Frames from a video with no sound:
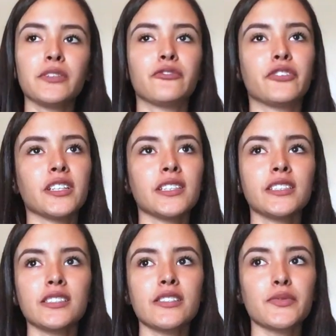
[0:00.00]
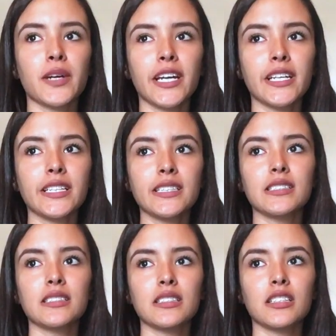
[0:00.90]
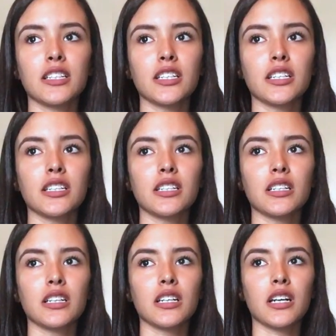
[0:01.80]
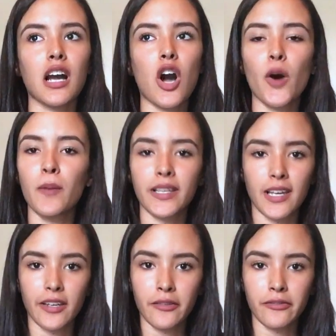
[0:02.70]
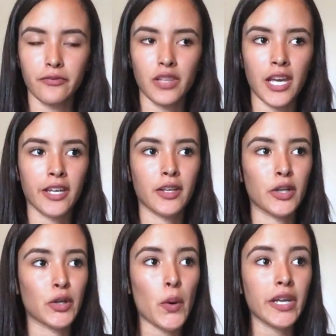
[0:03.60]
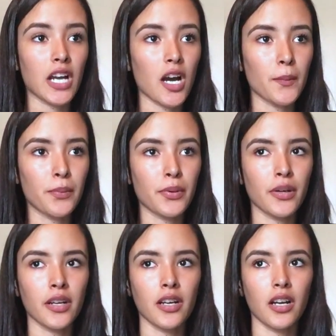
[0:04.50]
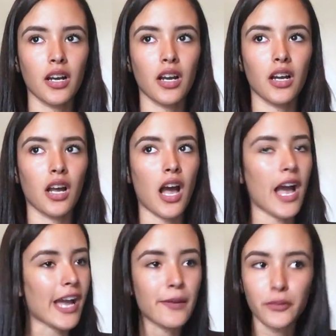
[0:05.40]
feeling this way all my life. Like, growing up, I had